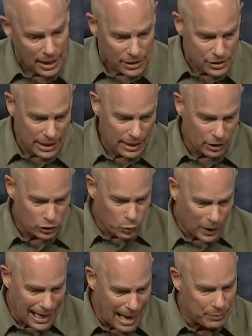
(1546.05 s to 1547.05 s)
See, here's
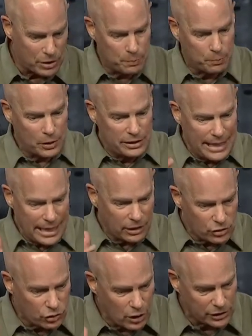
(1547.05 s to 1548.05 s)
what happens
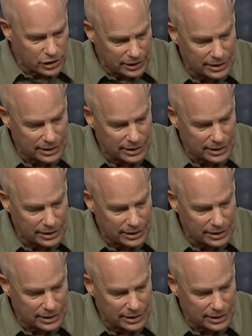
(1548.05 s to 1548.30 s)
deconstruction